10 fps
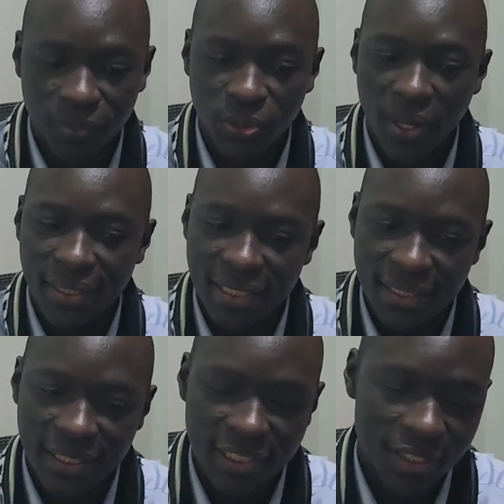So at this
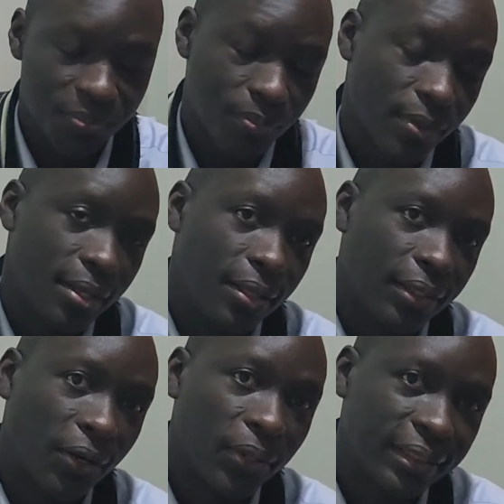stage,
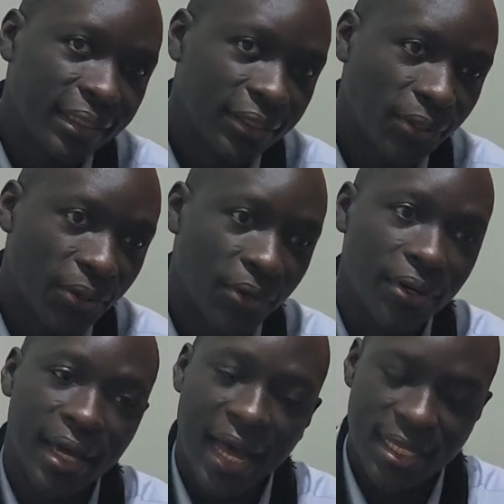the content
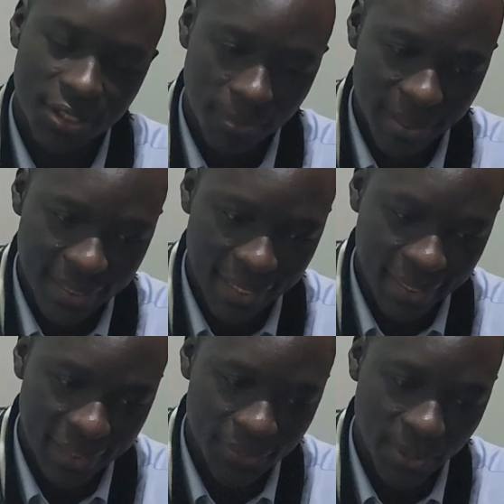or ads you'll be
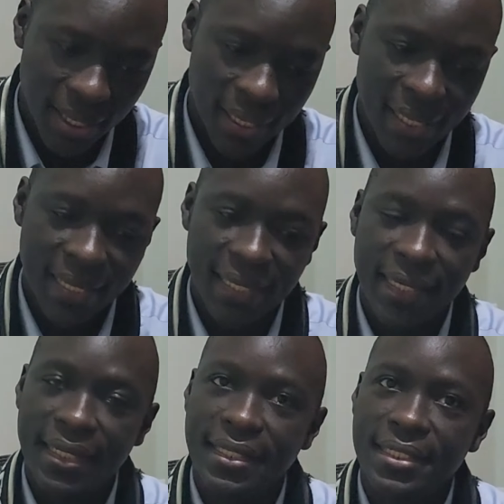sending to her
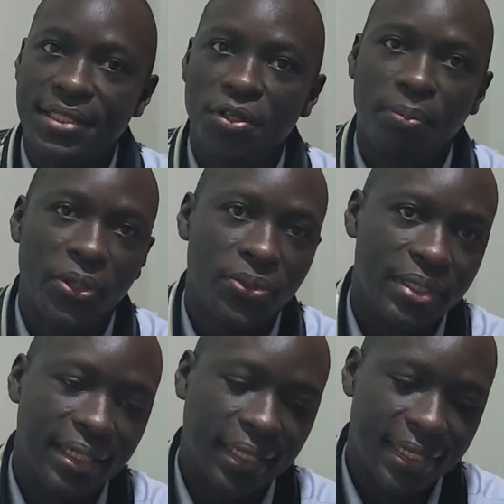is you'll be
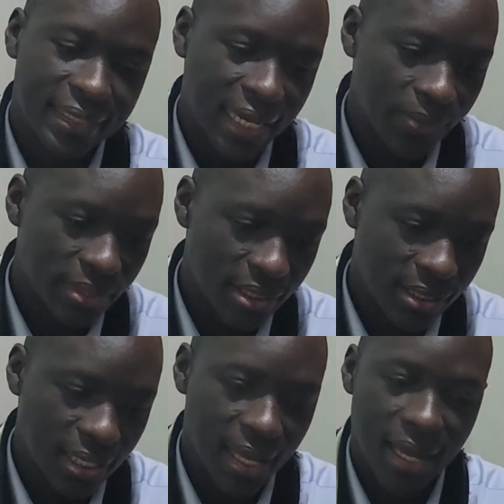using discounts,